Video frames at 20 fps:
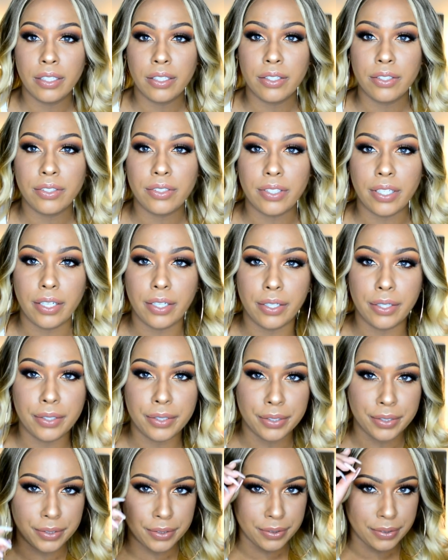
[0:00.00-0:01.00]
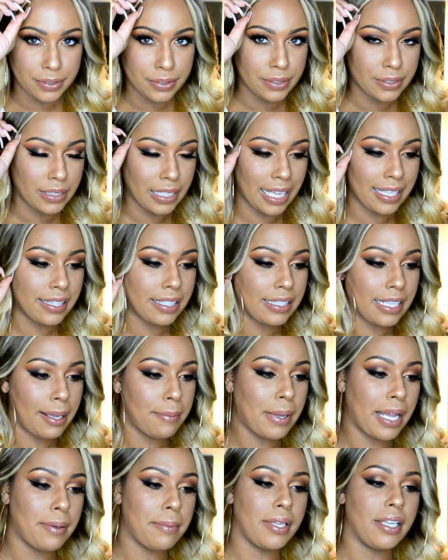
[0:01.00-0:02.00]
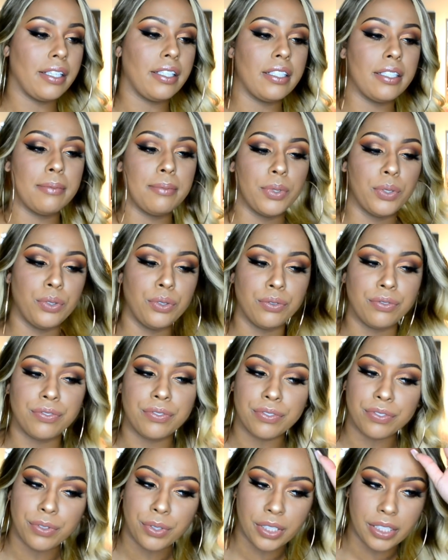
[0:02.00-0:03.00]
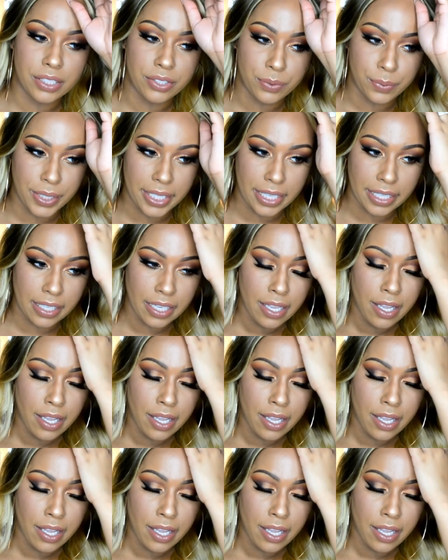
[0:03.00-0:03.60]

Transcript: So I think that might be a good move for this wig.